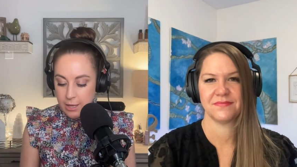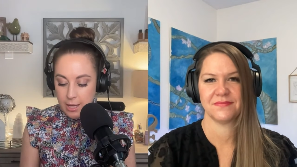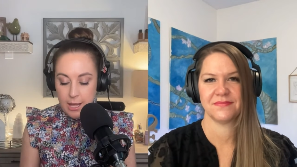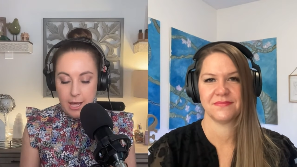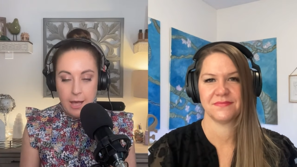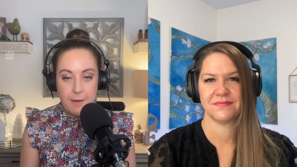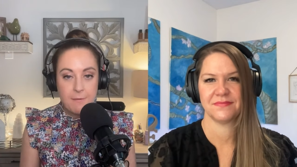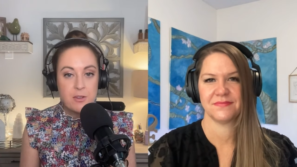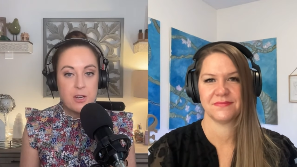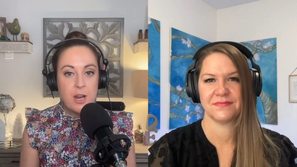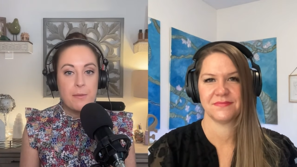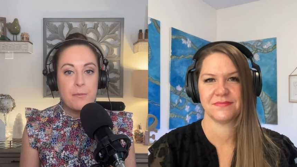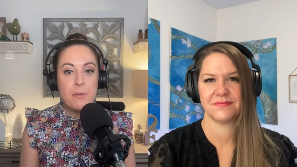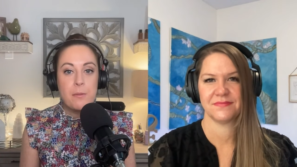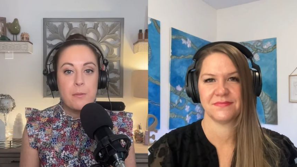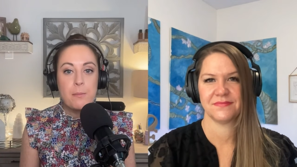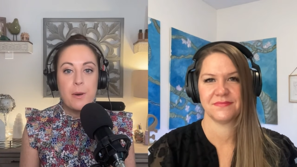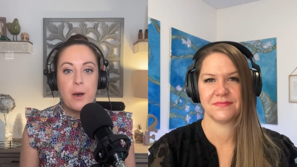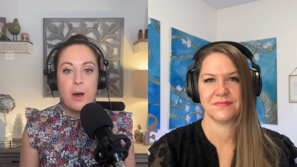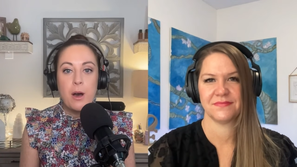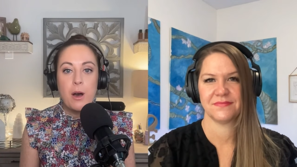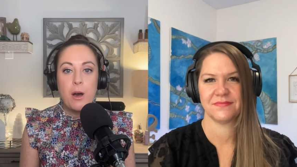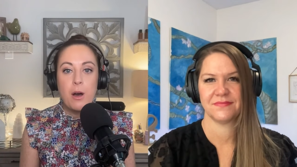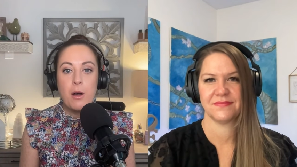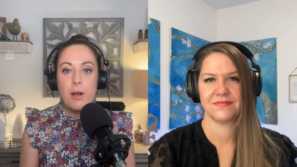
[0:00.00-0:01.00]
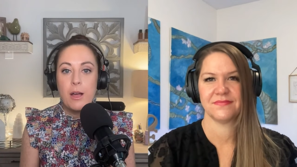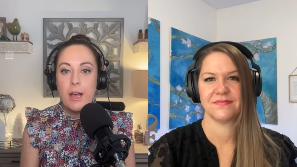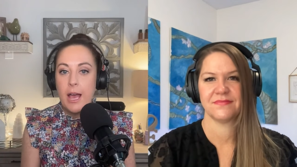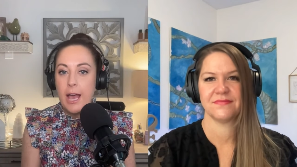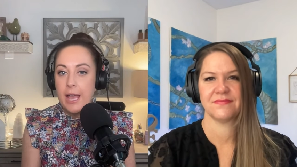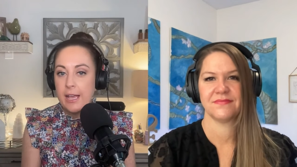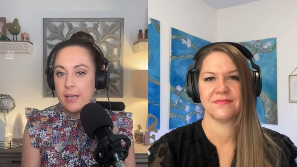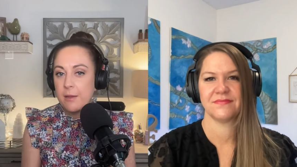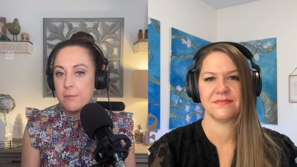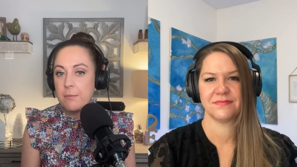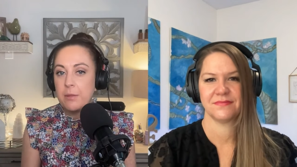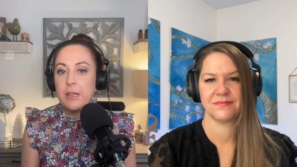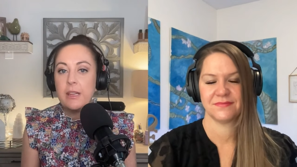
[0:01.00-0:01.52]
Speaker 1: I've dropped the ball. I
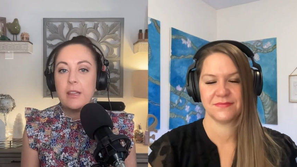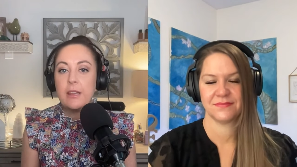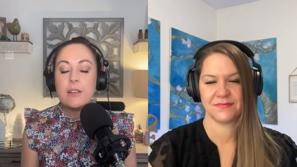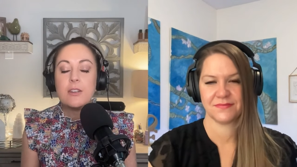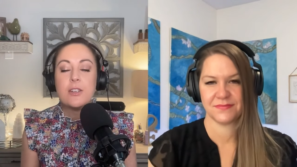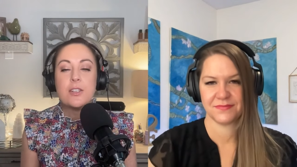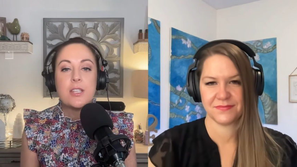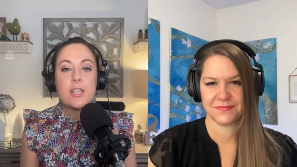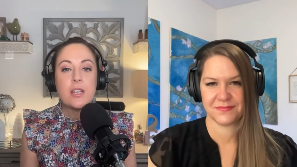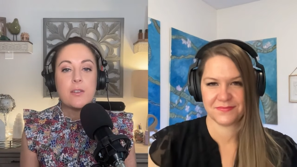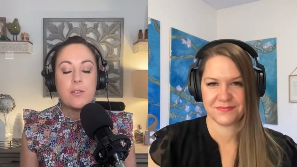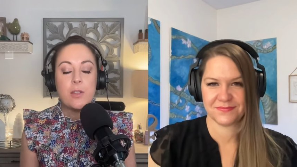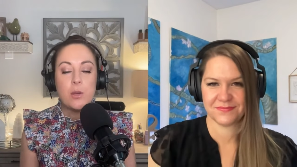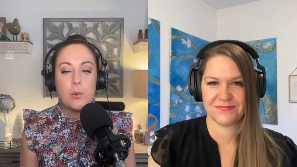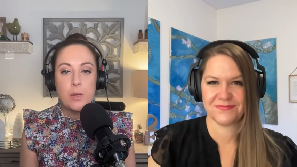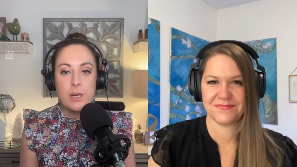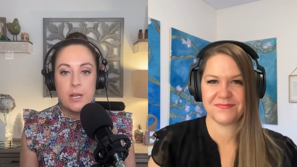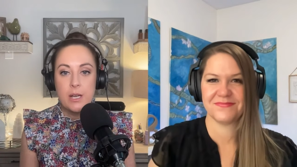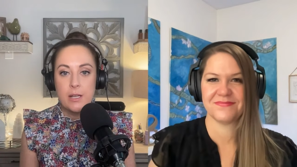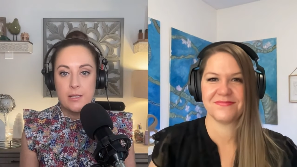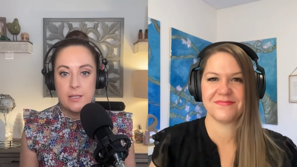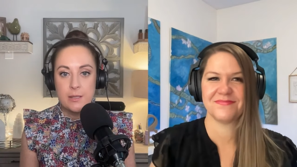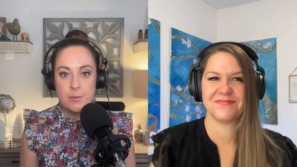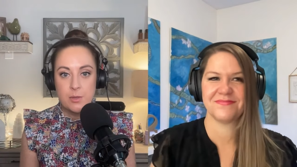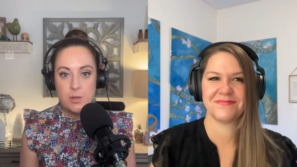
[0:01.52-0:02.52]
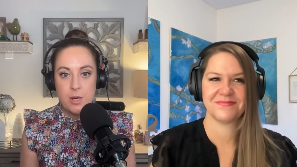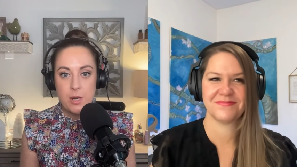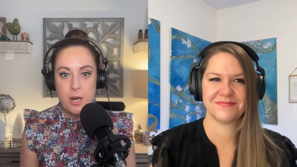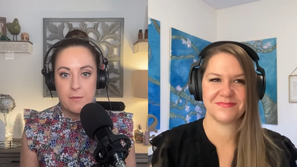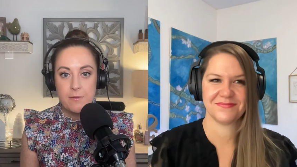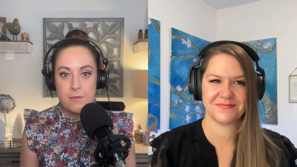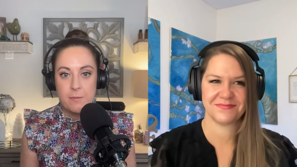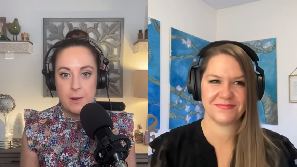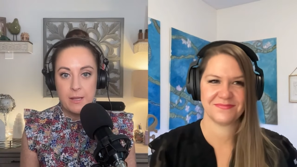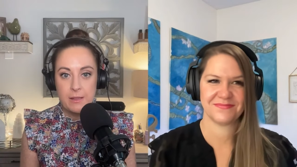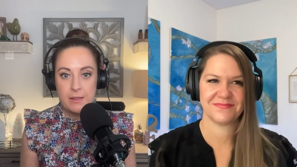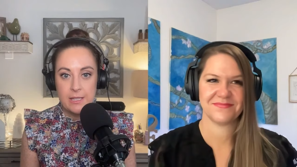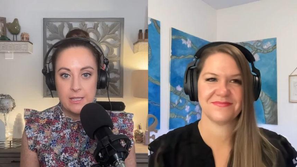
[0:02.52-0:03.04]
completely understand if you want to unsubscribe
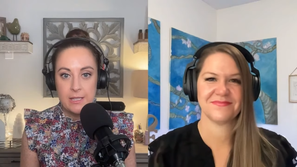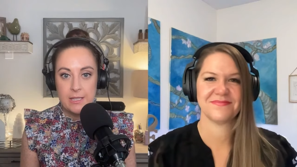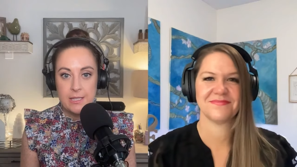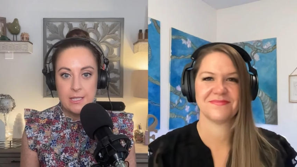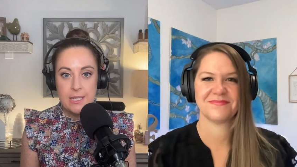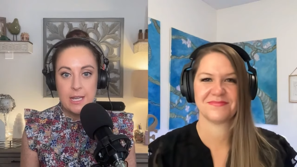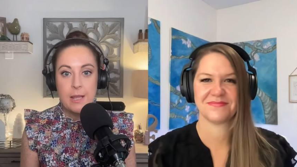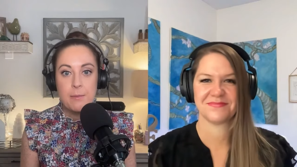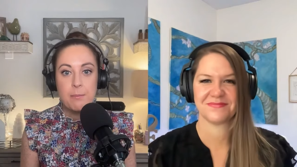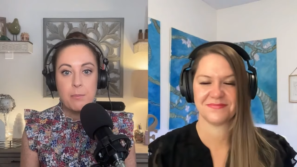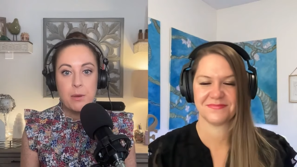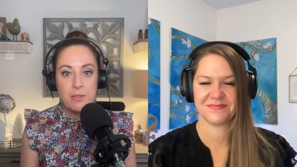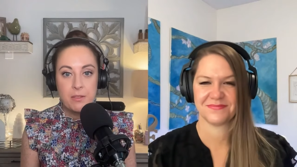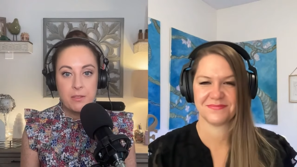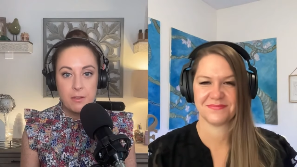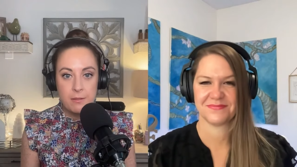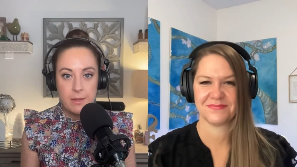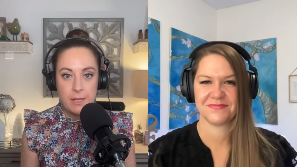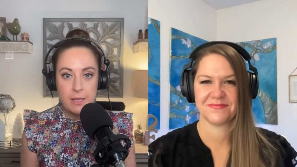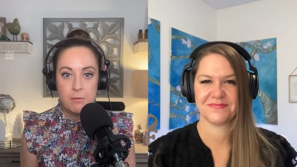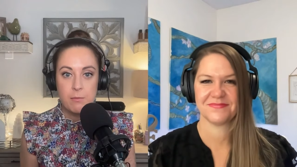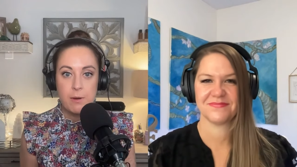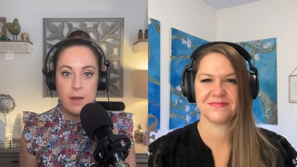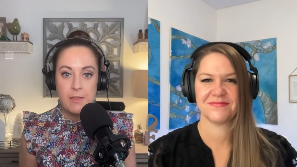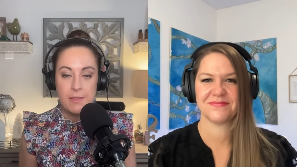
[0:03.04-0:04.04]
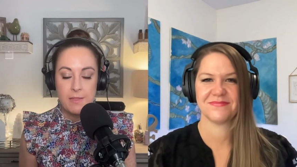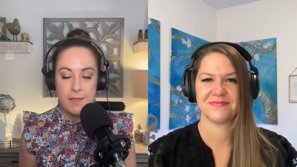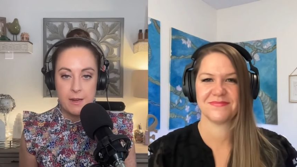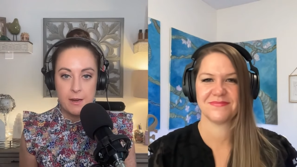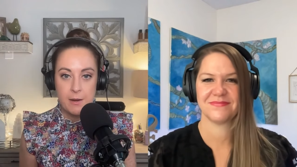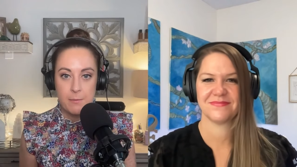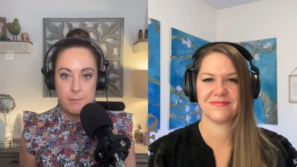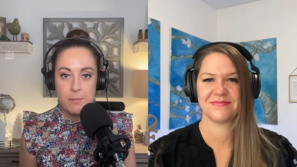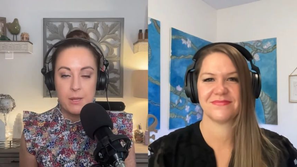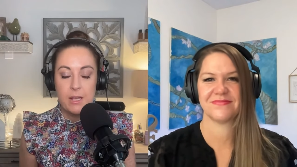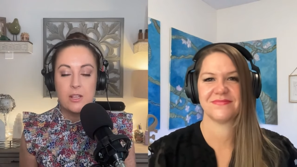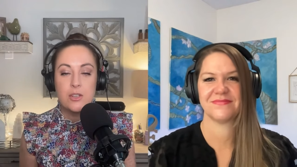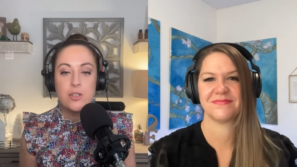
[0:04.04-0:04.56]
from my list and put the link right there
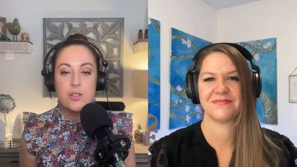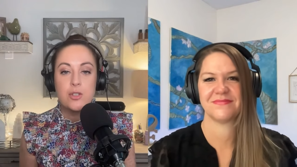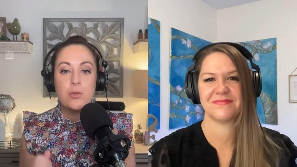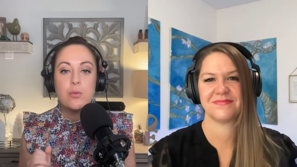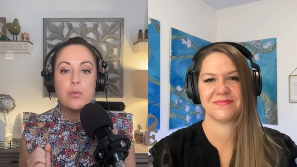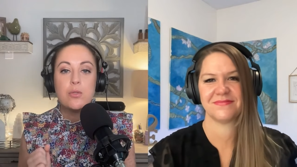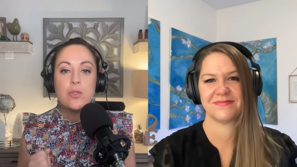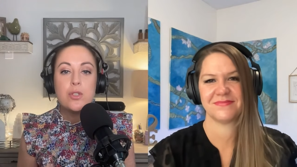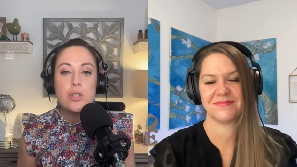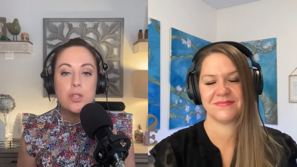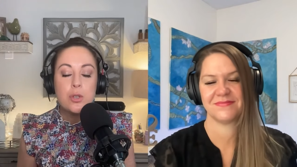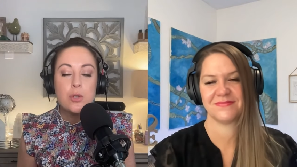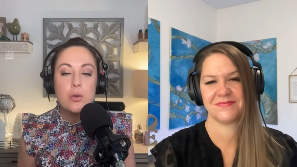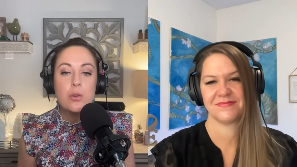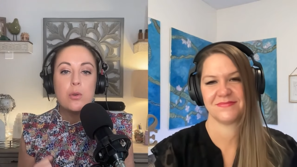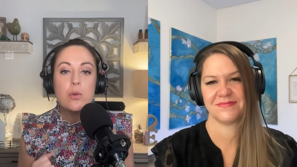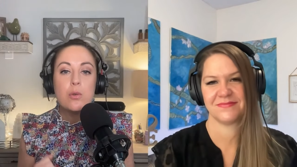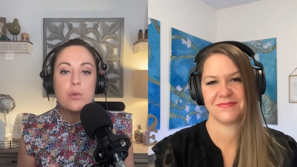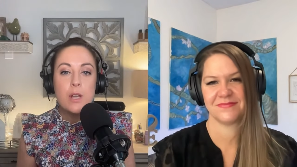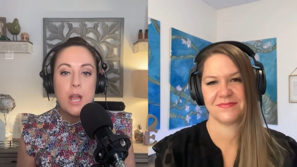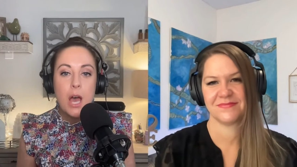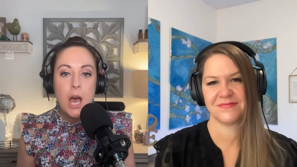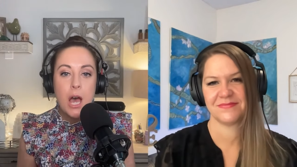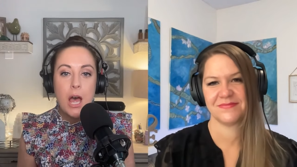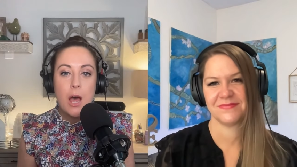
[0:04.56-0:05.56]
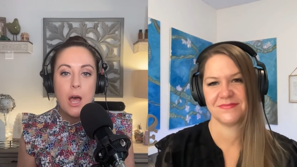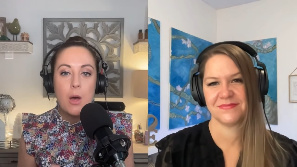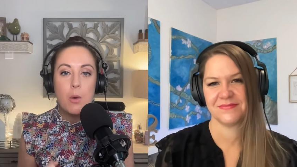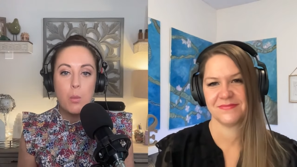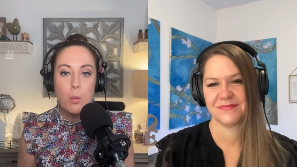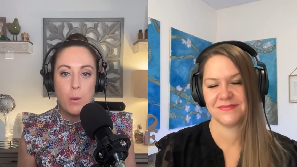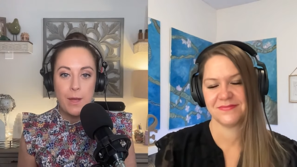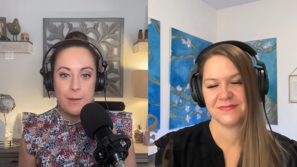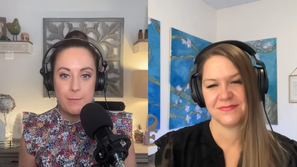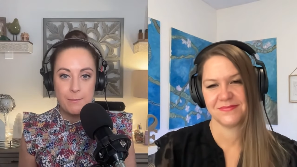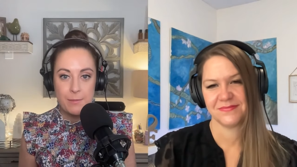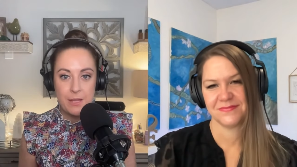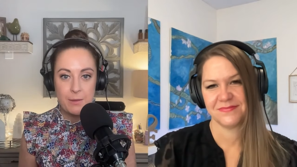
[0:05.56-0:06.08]
because you do not
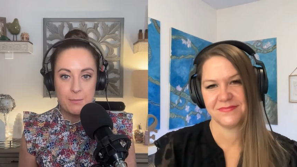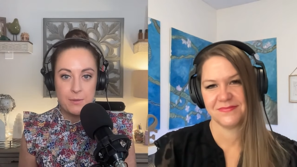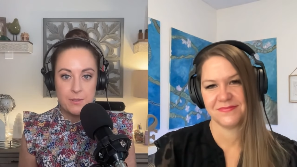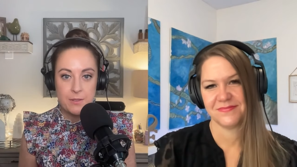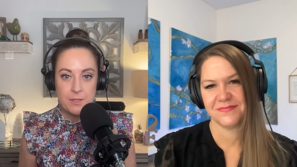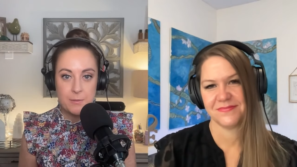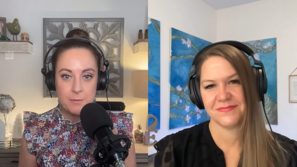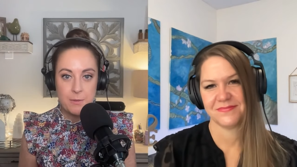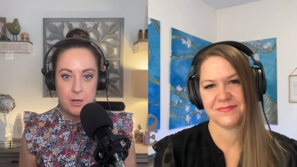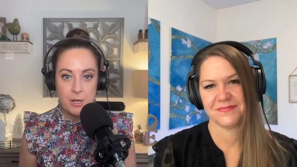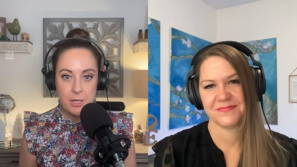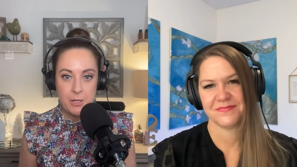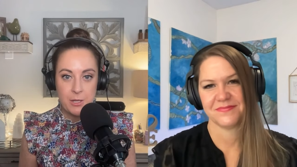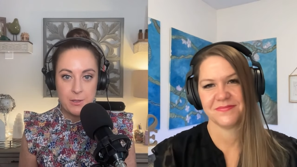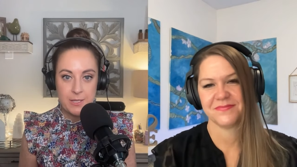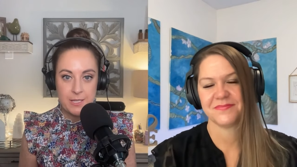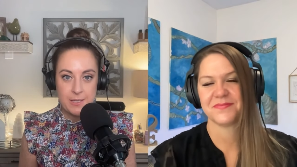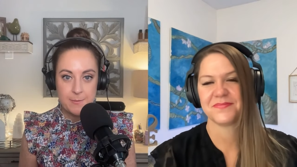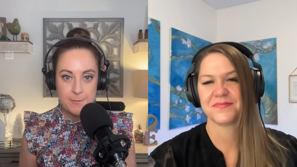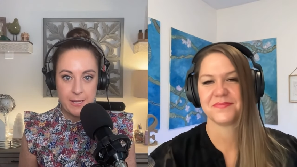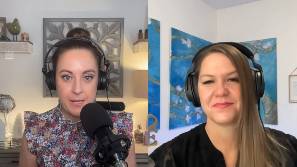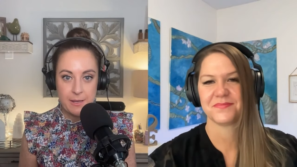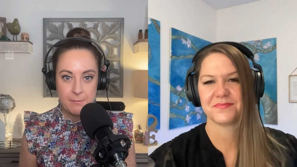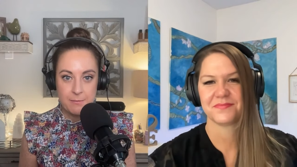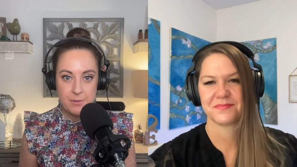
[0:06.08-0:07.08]
want people to mark you as spam.